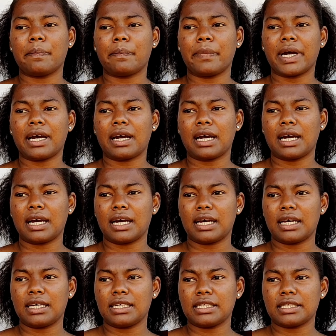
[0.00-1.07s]

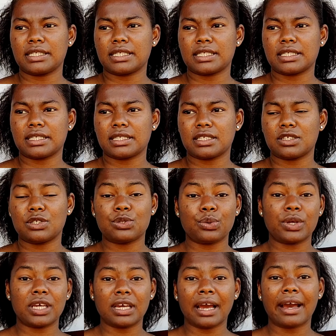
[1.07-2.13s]
but
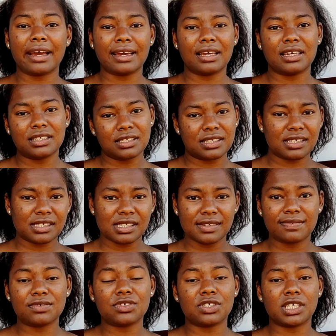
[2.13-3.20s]
doing high
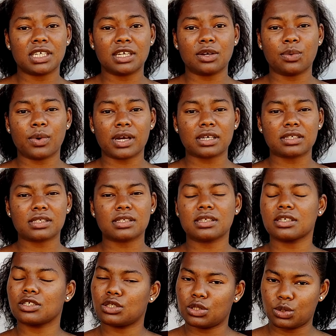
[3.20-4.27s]
intensive training works,
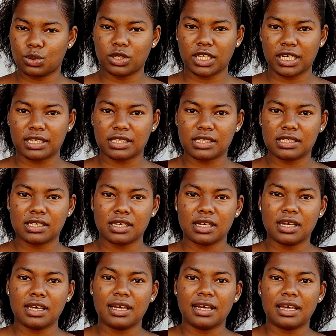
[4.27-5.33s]
do that
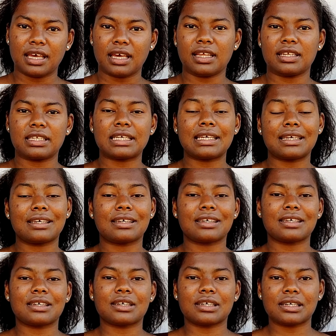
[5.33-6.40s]
and
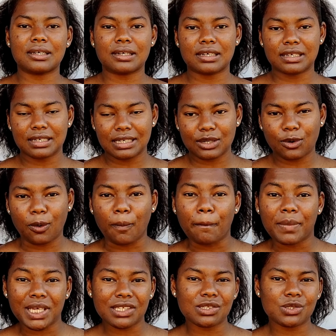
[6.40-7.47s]

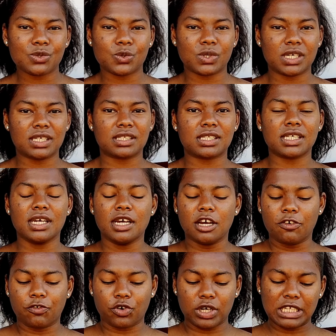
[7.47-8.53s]
commit to it.
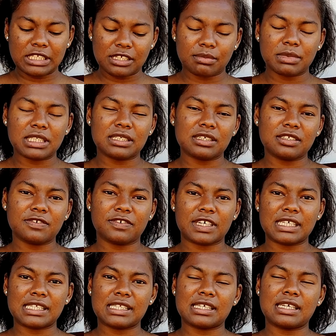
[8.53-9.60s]
For intermittent
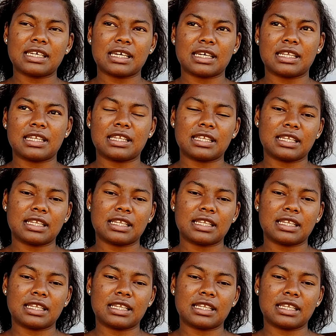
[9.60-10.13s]
fasting and